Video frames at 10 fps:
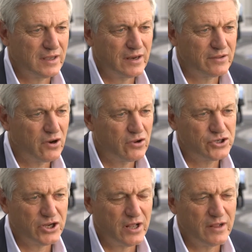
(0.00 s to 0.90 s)

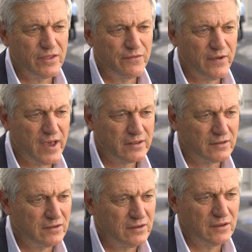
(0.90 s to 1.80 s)
cardiological
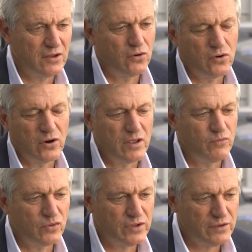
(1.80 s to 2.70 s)
defect uh, or
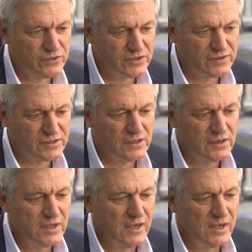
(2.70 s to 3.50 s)
immunodeficiency.